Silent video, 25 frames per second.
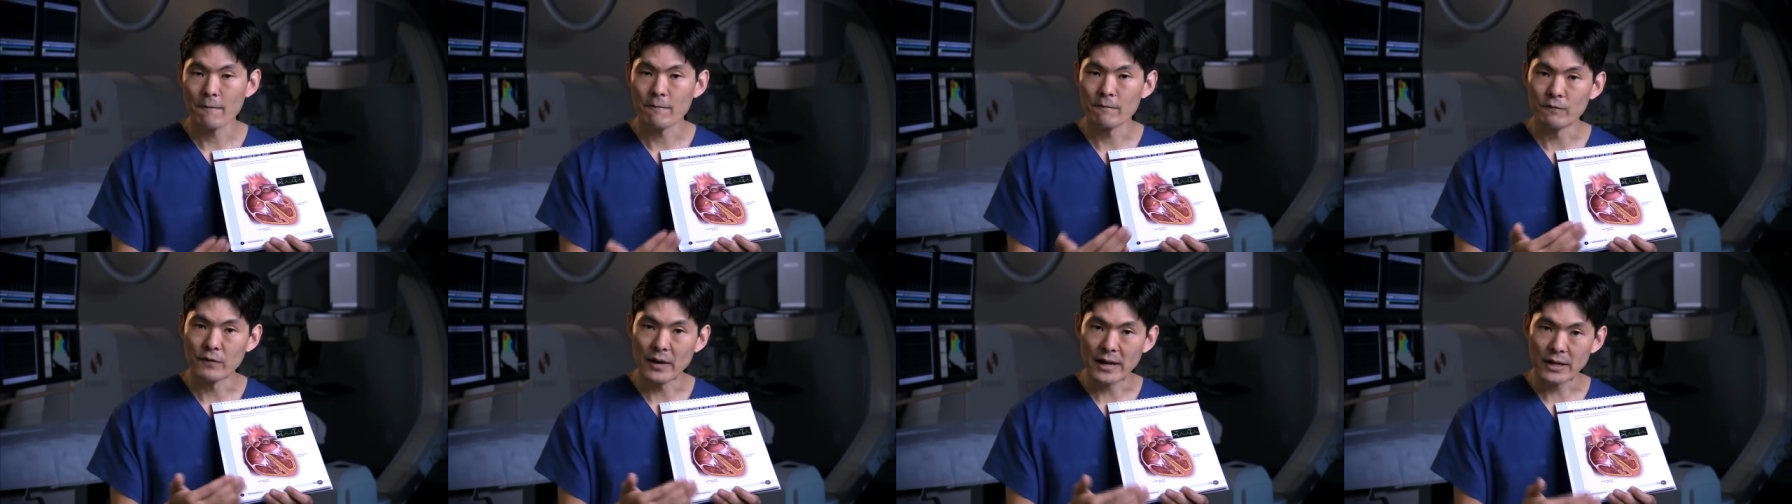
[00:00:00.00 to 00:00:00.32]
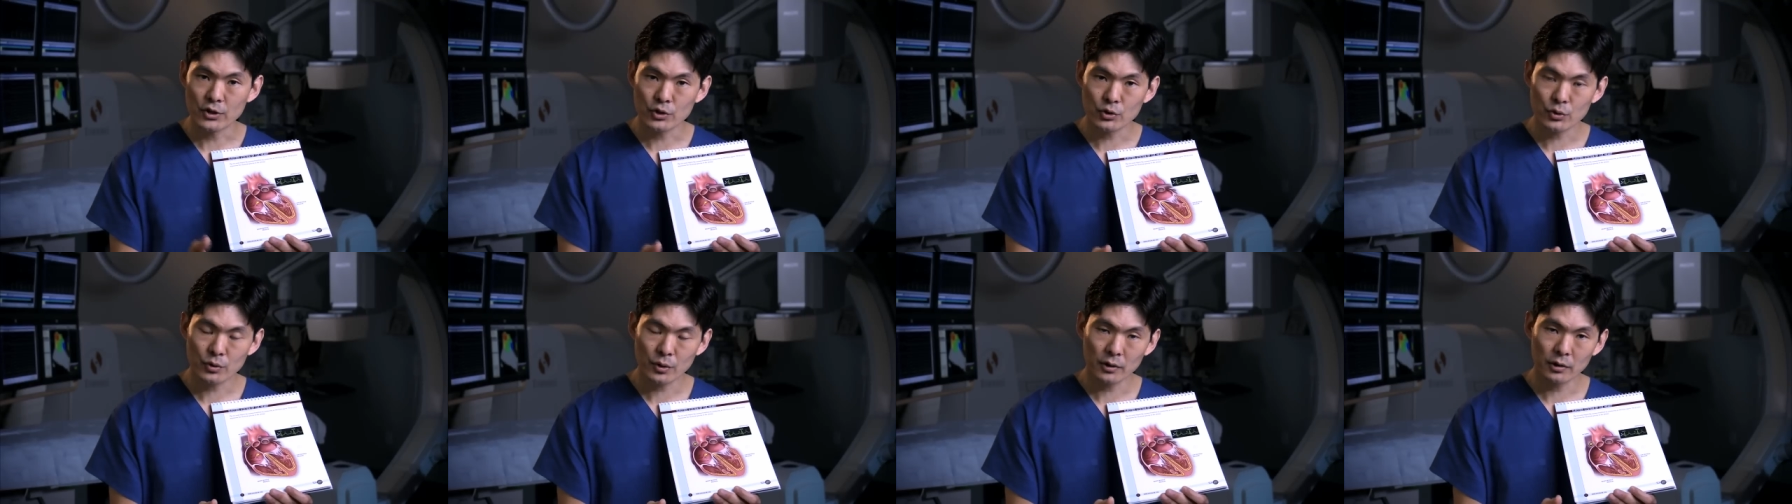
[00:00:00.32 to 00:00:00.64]

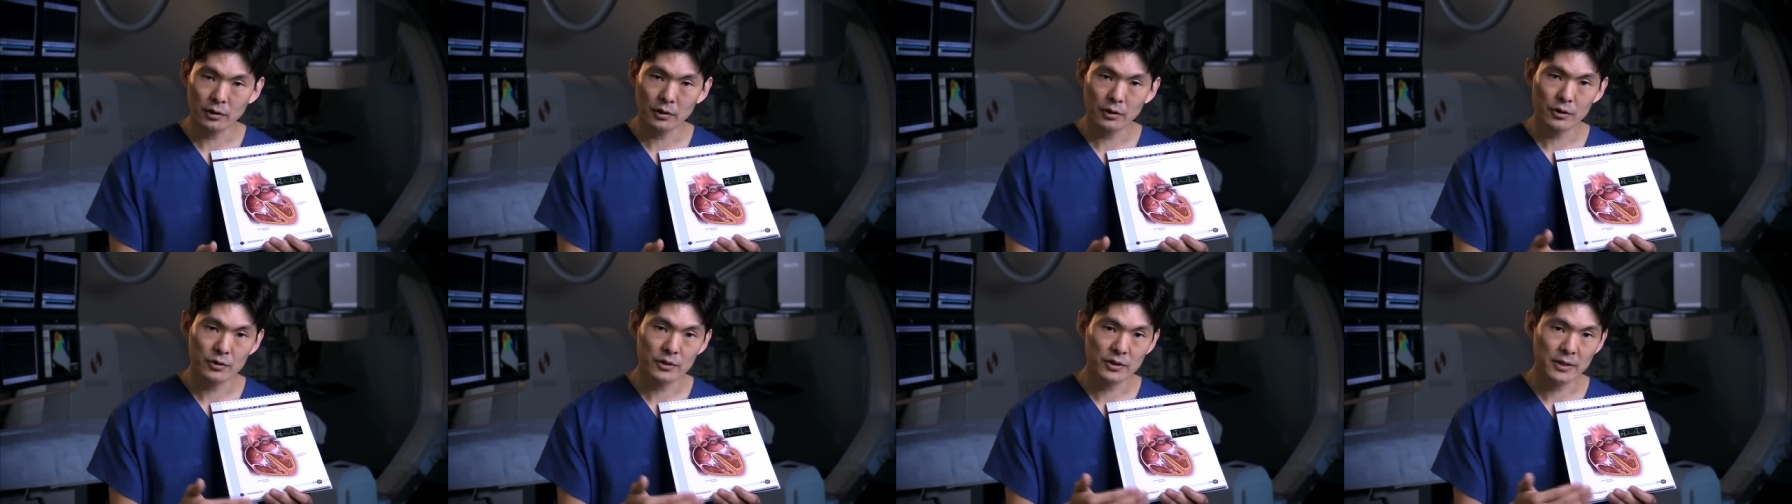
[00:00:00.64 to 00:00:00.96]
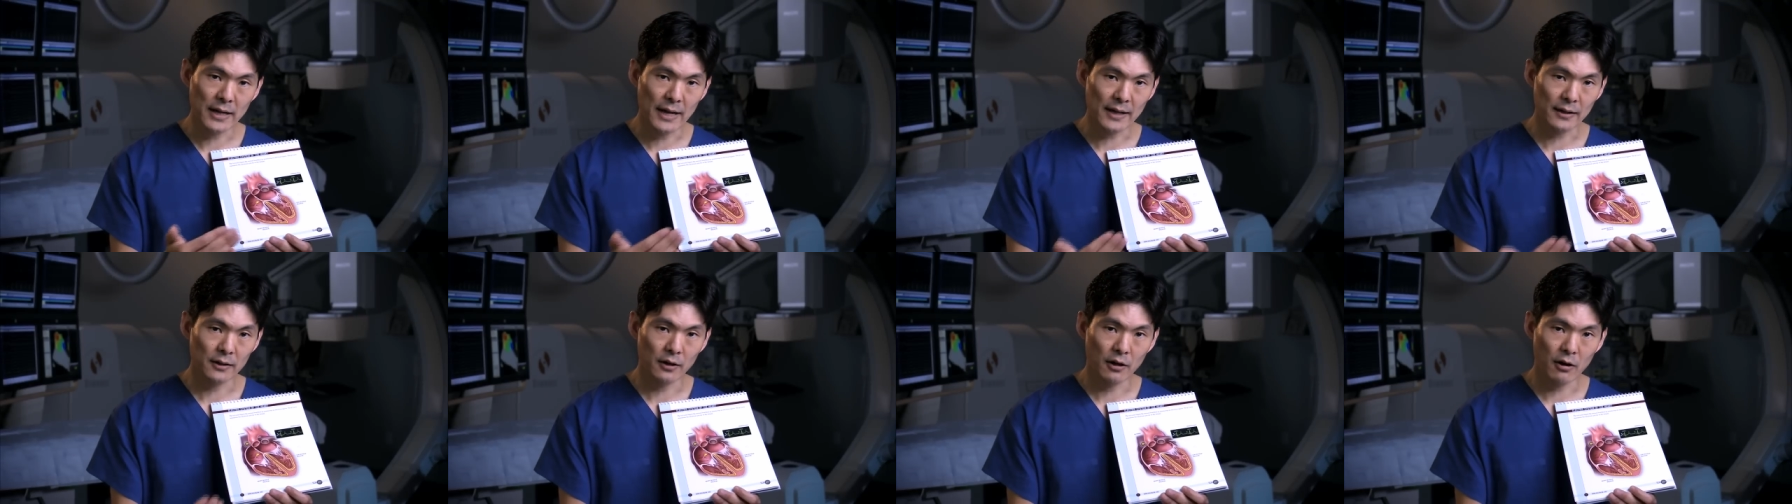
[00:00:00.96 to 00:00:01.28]
Ventricular
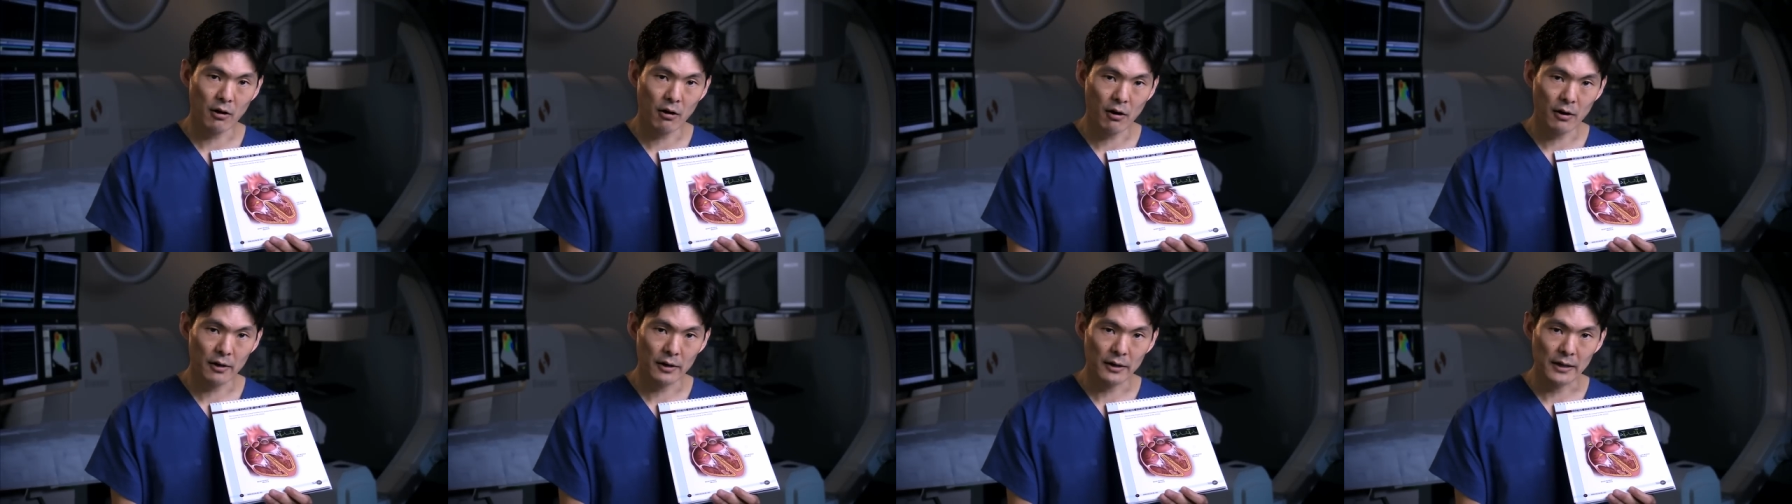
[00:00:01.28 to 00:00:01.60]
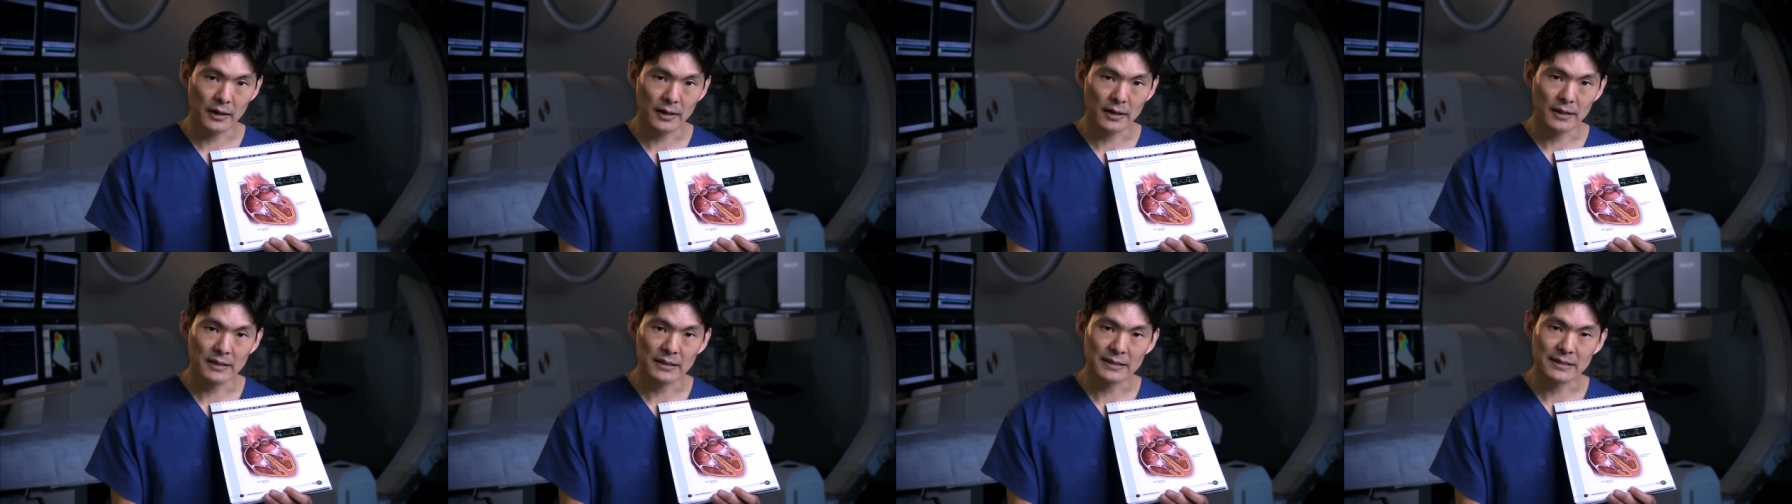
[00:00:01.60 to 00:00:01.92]

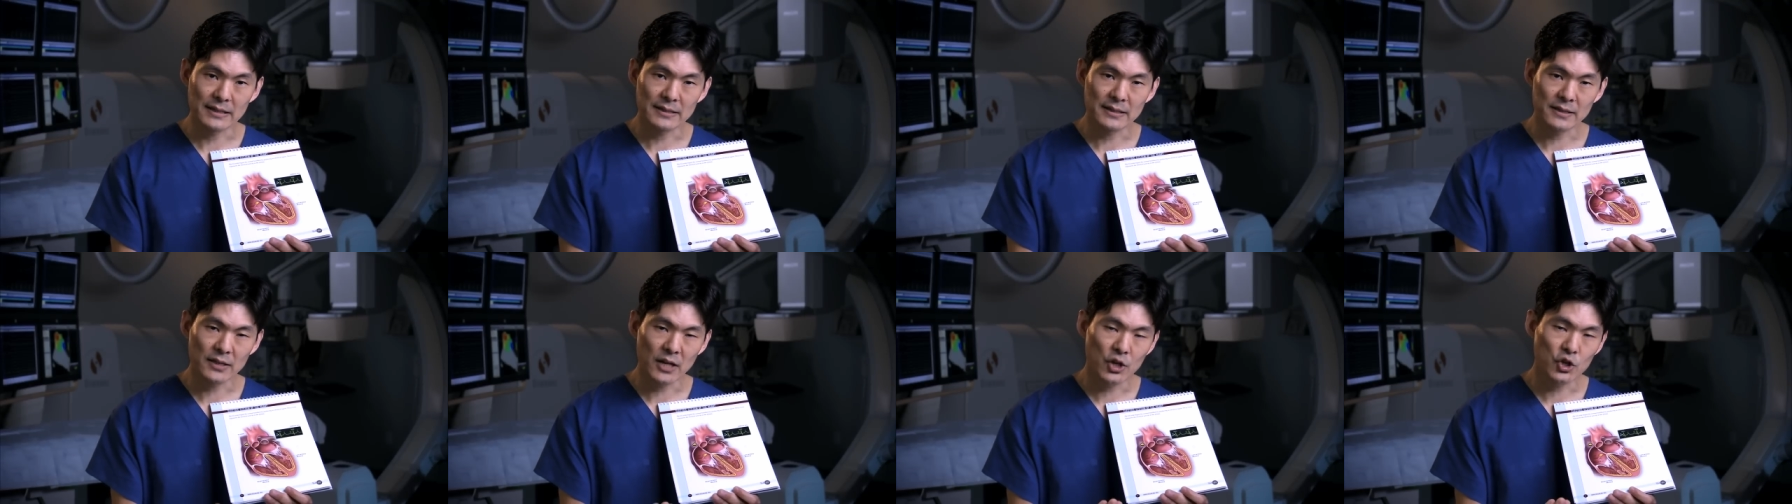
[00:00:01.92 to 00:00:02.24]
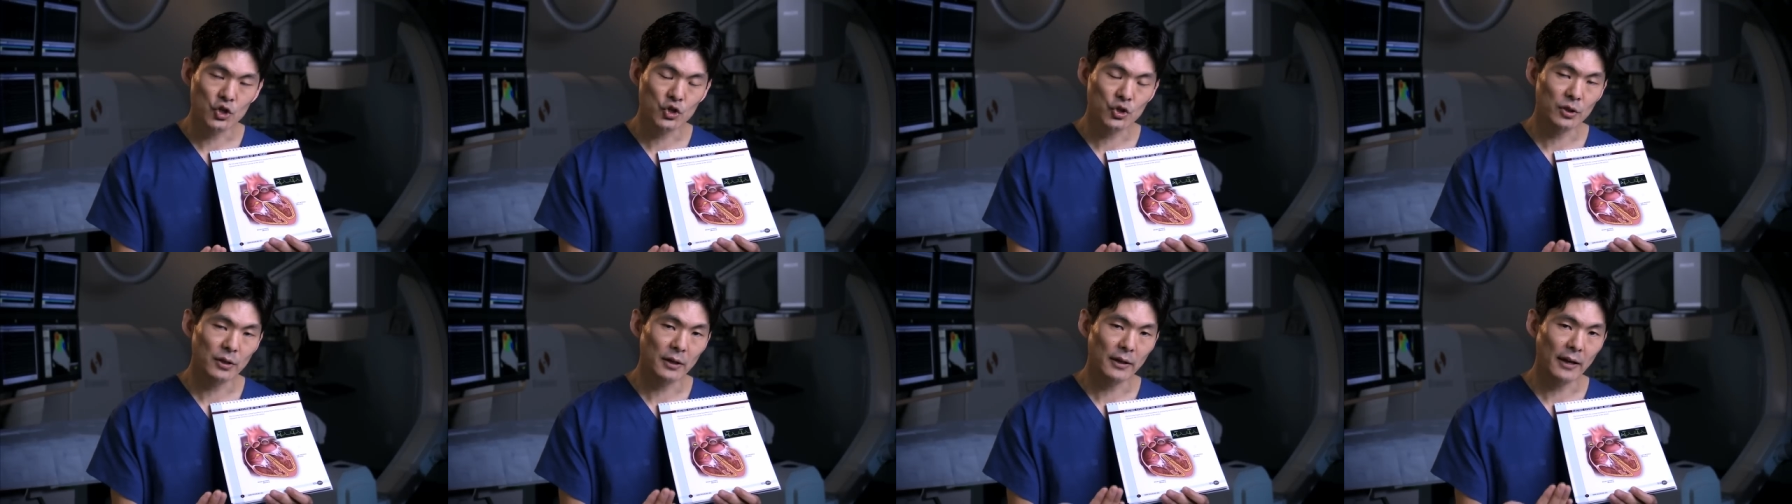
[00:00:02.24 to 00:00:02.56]
tachycardia is
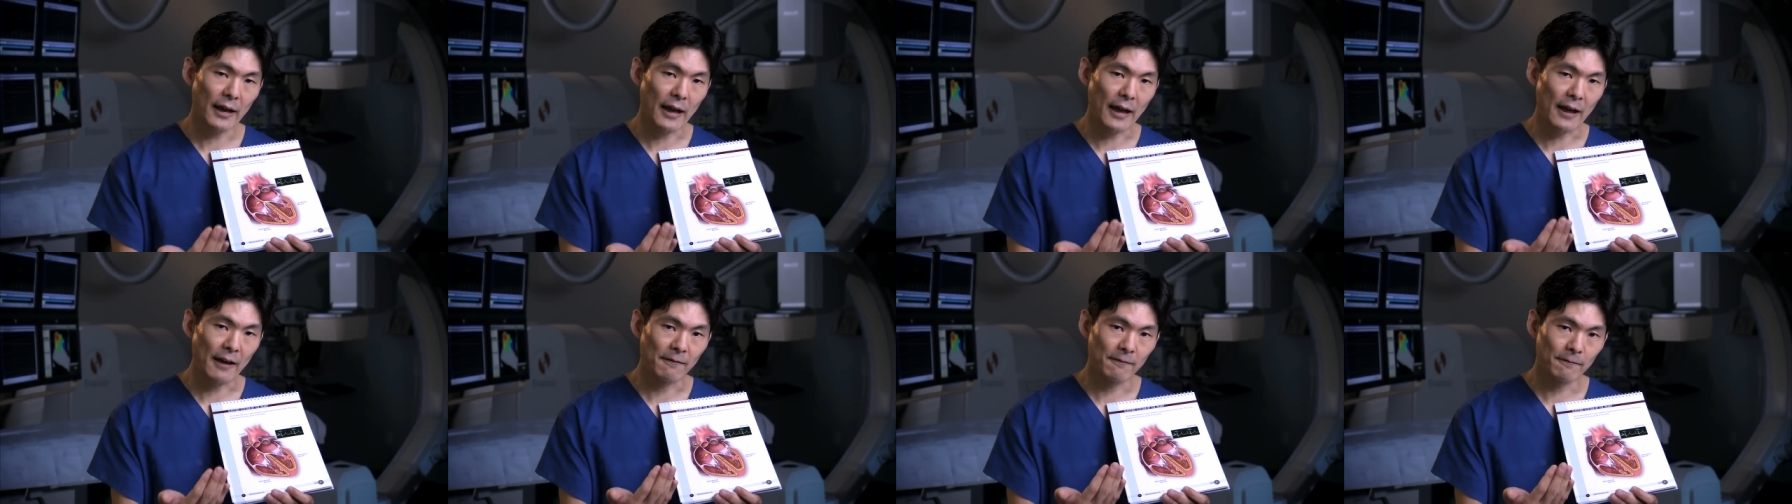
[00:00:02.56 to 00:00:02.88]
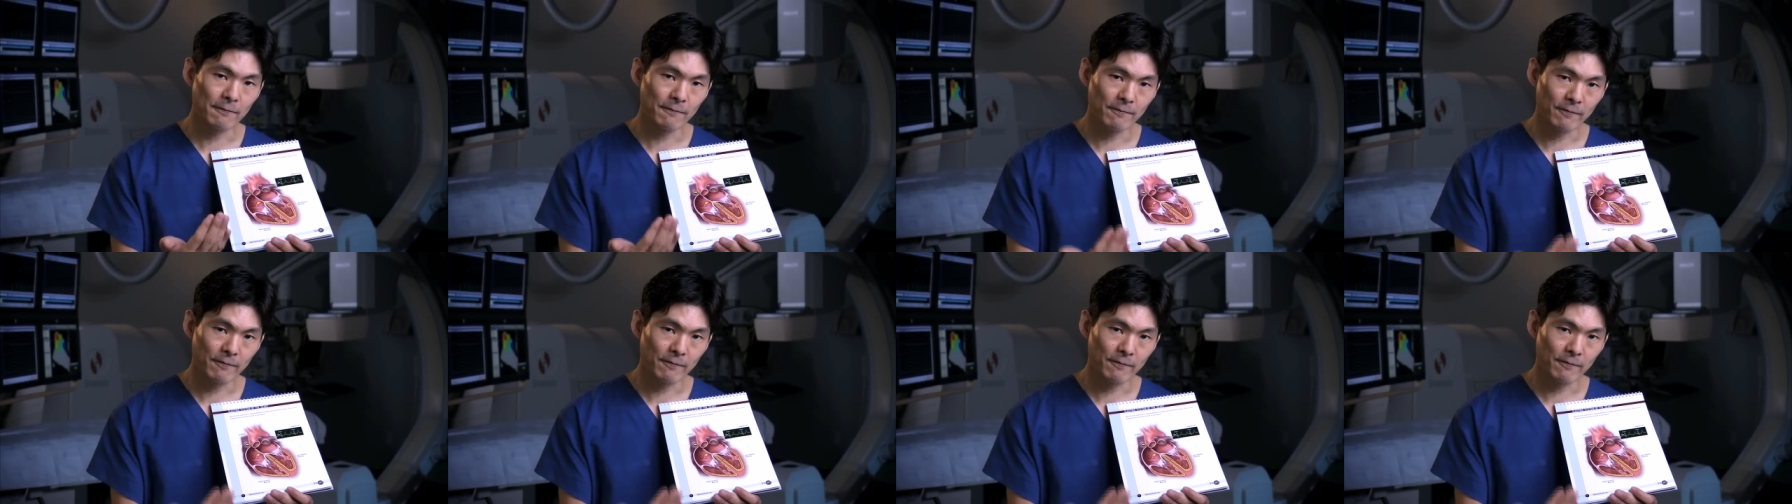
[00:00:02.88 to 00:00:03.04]
essentially a